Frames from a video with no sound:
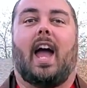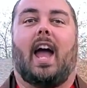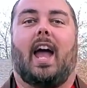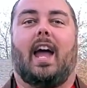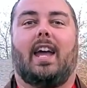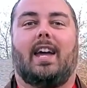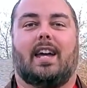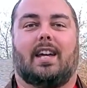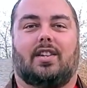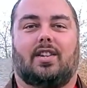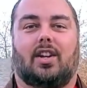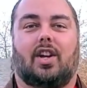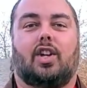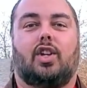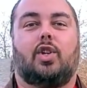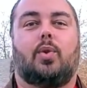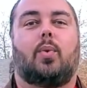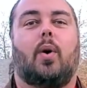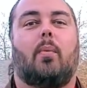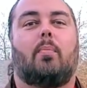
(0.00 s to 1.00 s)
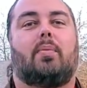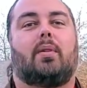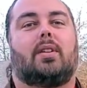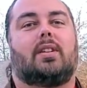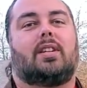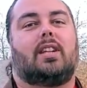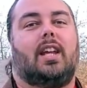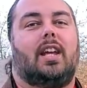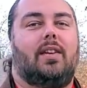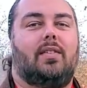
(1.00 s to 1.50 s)
and you won't
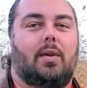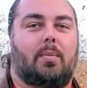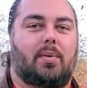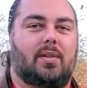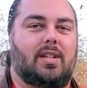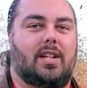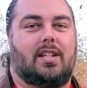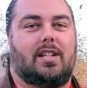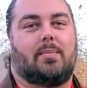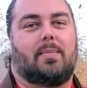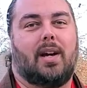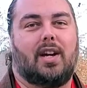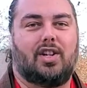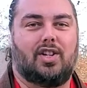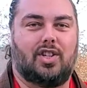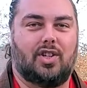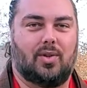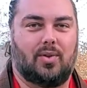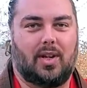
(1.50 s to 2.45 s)
believe the participation you'll